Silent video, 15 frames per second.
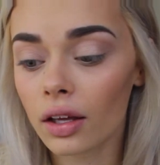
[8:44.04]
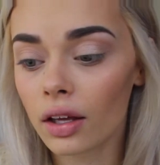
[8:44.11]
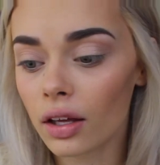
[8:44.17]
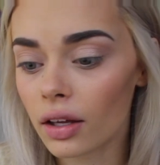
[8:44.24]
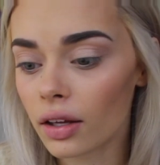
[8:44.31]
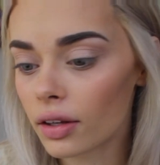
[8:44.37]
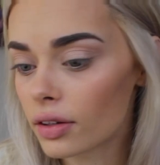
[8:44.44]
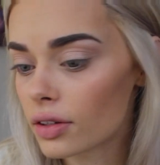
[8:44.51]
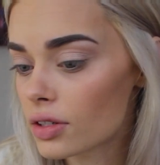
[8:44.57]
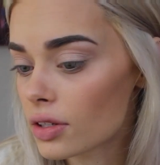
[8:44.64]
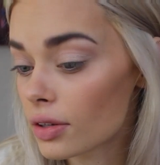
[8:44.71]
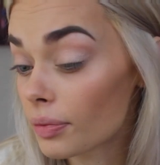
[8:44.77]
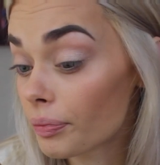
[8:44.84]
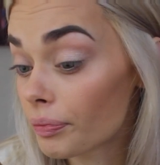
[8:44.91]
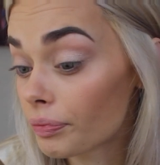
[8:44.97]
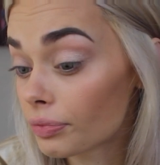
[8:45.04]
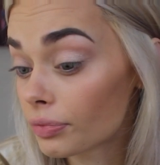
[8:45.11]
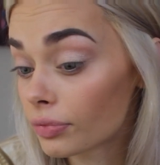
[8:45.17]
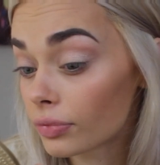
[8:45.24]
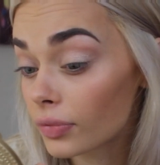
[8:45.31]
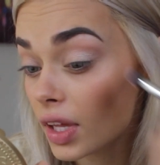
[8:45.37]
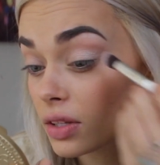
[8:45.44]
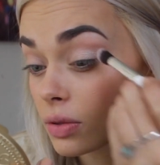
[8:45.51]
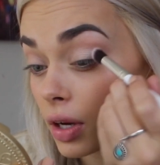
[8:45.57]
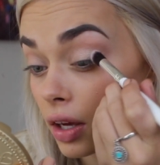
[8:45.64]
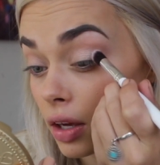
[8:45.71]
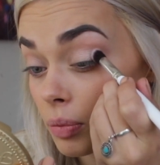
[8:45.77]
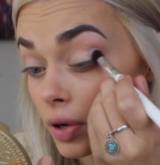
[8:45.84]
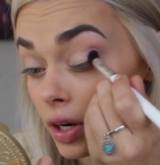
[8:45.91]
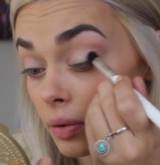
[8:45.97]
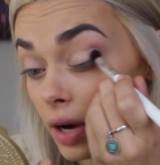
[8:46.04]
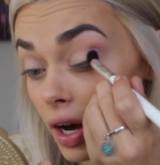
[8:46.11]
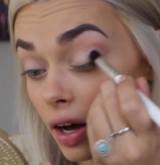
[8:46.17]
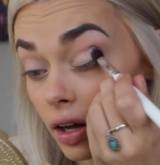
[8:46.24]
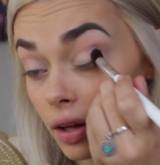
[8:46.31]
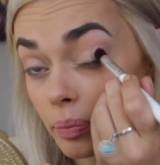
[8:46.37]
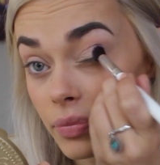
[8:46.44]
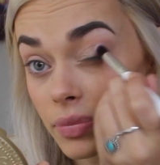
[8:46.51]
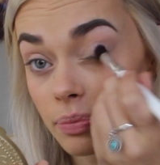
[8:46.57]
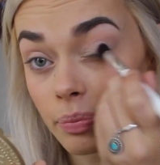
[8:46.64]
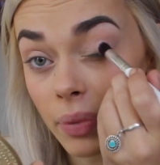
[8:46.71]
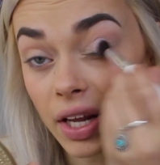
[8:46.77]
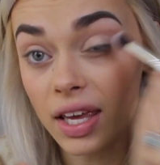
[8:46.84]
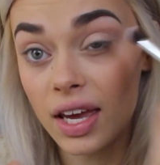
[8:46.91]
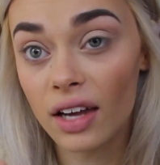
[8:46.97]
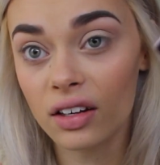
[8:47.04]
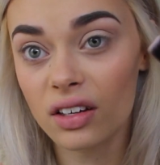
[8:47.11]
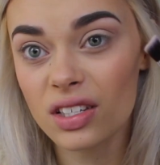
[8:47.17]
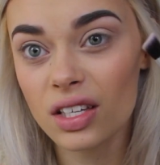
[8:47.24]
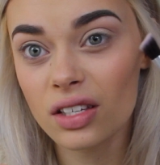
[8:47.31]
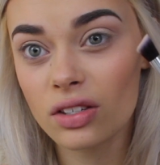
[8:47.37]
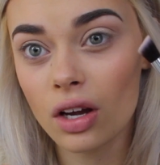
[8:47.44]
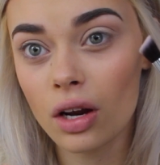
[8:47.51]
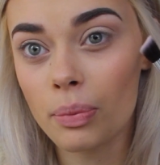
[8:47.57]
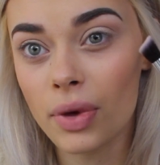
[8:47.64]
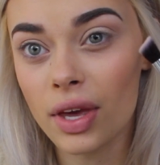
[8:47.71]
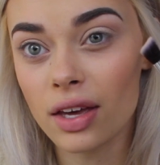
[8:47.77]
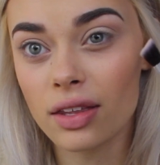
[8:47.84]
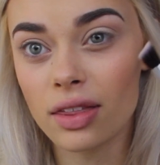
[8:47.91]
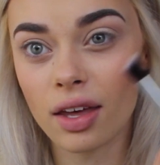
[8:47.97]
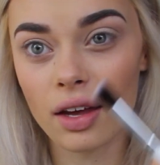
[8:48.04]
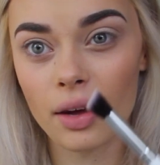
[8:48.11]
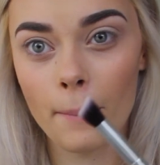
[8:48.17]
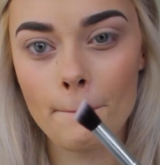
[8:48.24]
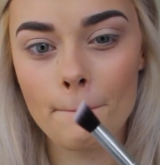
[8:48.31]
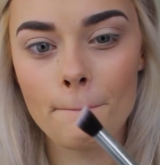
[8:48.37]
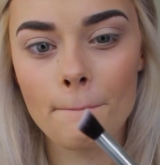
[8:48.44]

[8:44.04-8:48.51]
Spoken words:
And that's working pretty well, but again, because they're so big that